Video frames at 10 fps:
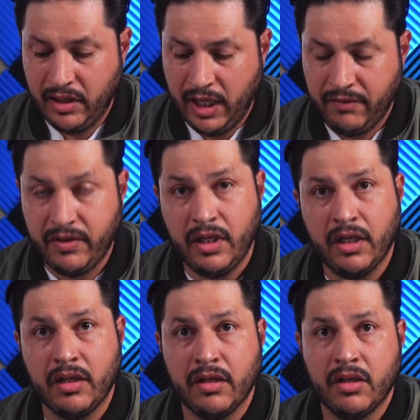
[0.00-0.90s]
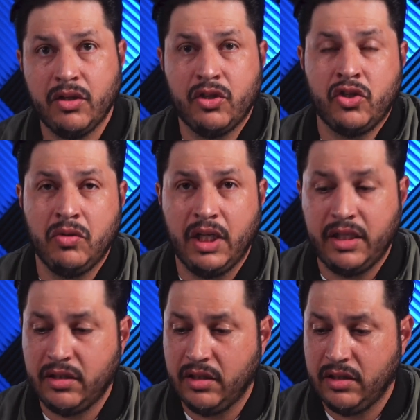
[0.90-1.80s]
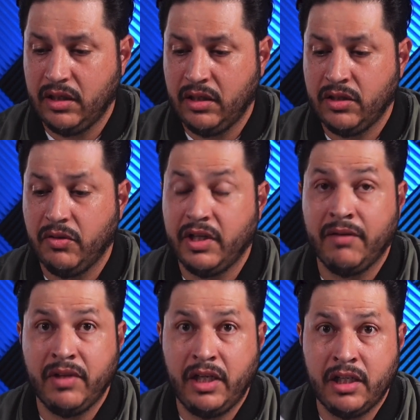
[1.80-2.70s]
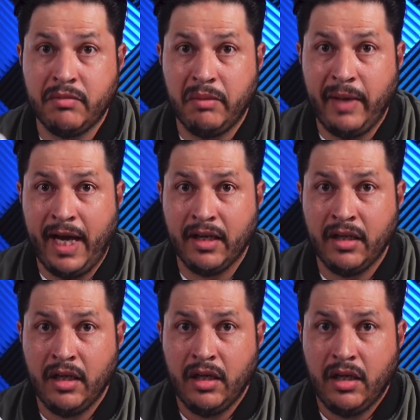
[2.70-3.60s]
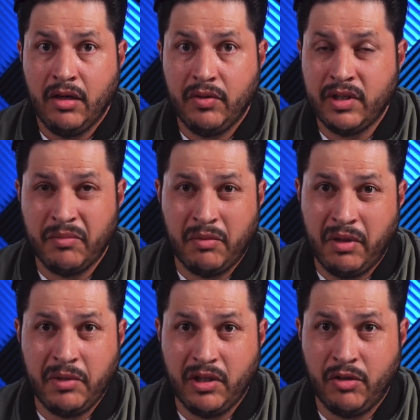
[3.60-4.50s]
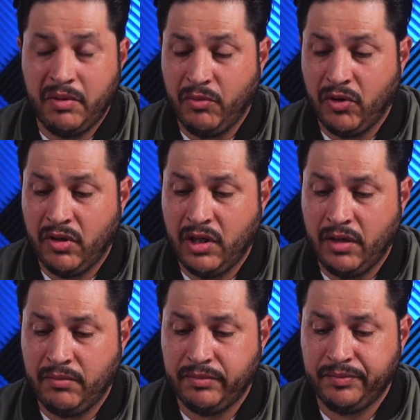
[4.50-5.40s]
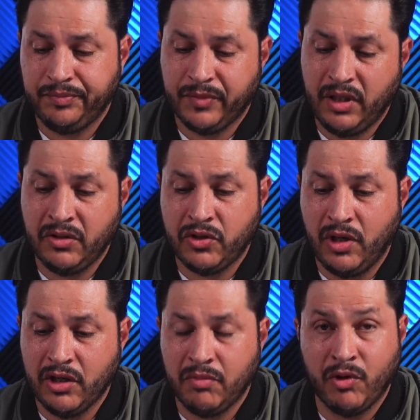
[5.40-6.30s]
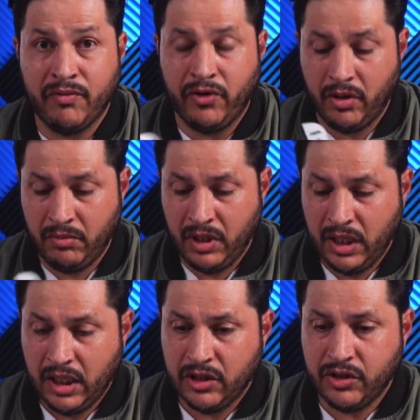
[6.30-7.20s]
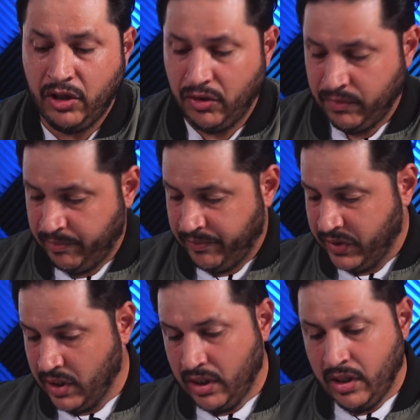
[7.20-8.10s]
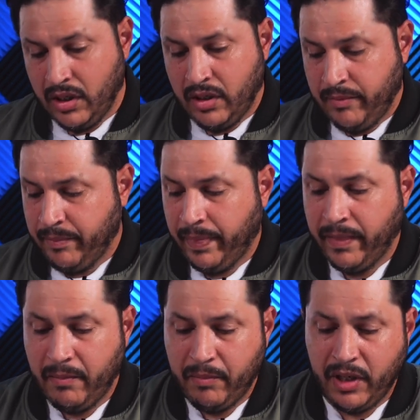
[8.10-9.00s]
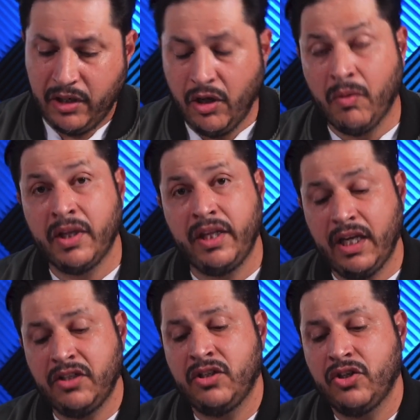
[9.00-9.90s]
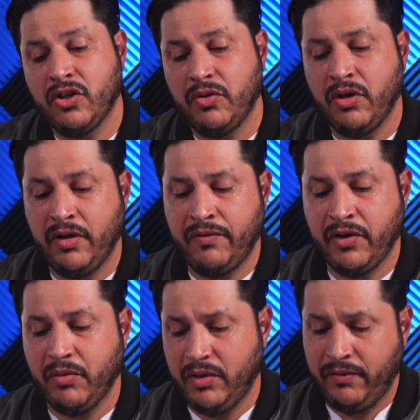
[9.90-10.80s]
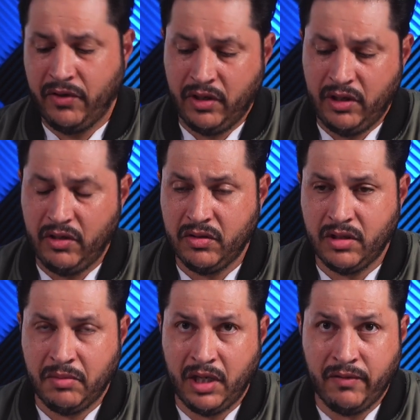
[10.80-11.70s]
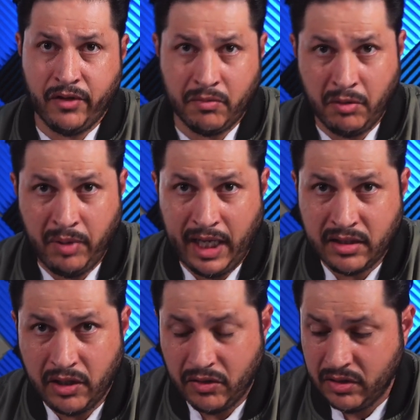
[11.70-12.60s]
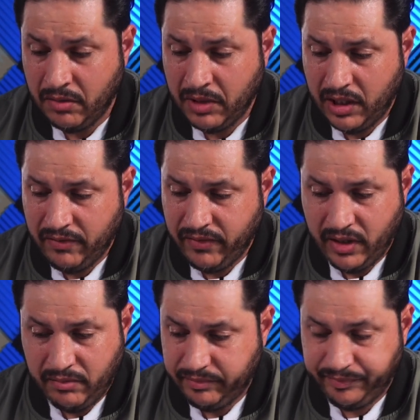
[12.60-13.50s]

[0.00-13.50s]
to have the shoelaces, so it definitely needs to be backed with something maybe a little bit more, a little stronger, more firm. So, but you don't want the edges to show. If you're going to use some kind of thermoplastic or some kind of